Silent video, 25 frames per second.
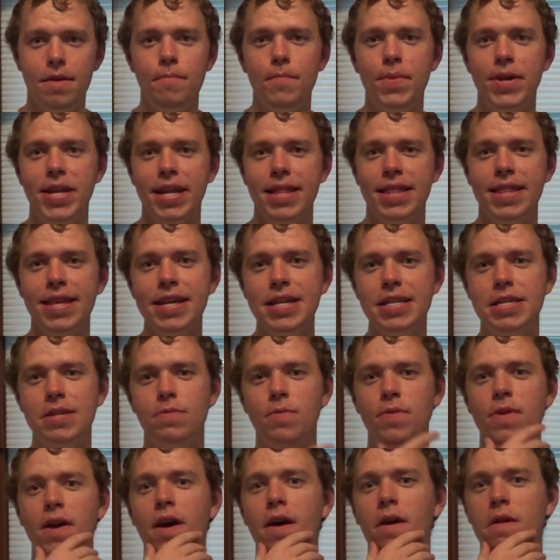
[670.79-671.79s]
But at least
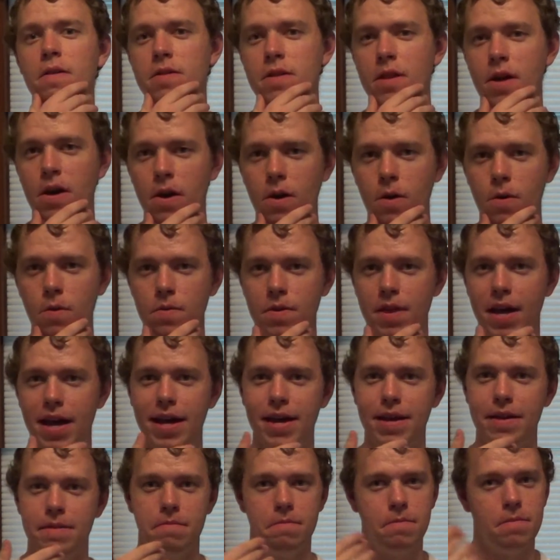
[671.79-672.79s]
we all know
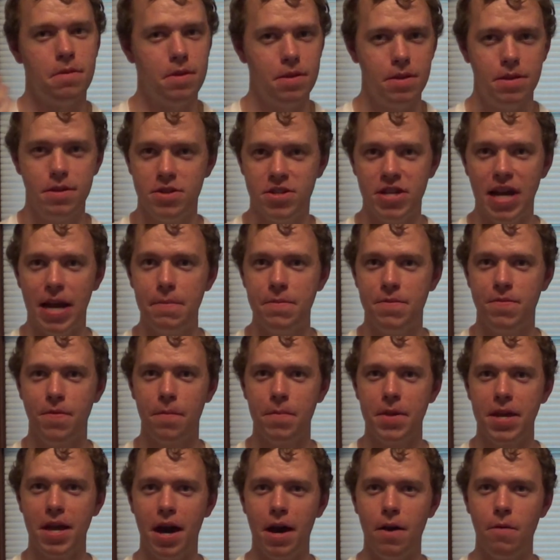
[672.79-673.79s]
that James from
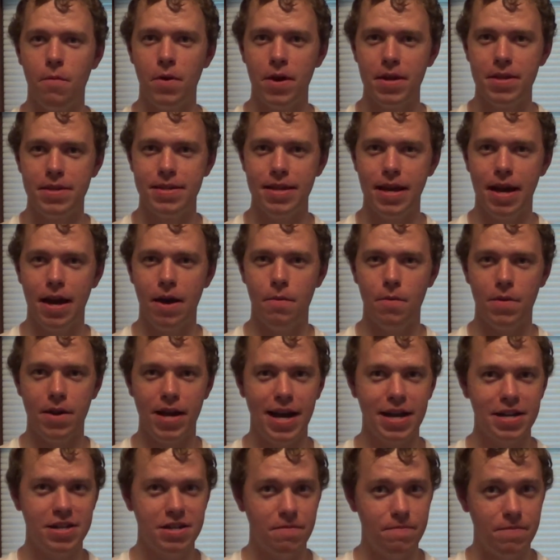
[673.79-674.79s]
the Odd Ones Out will
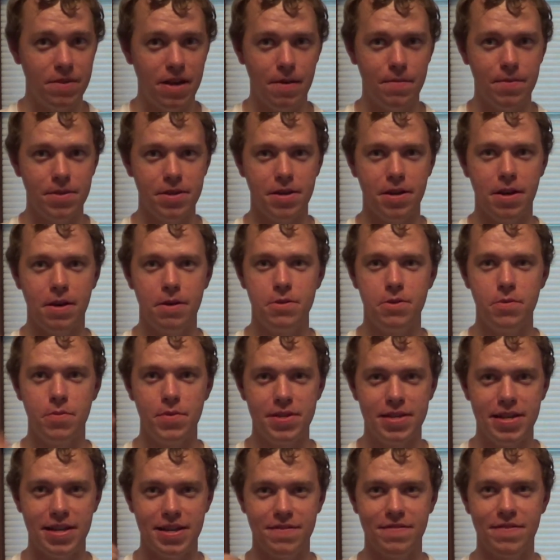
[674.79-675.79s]
actually be able to go to a
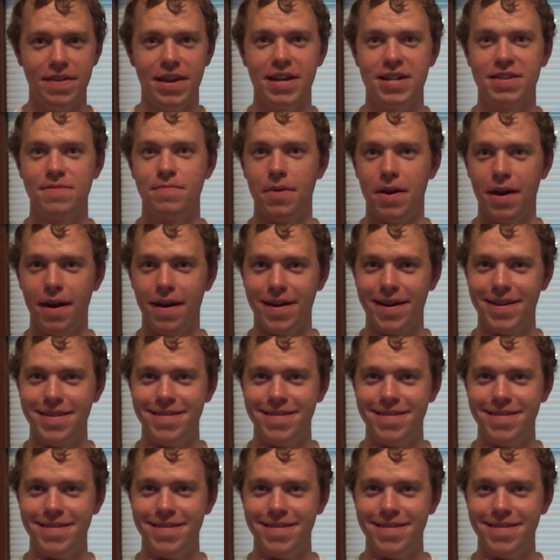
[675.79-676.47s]
Six Flags park.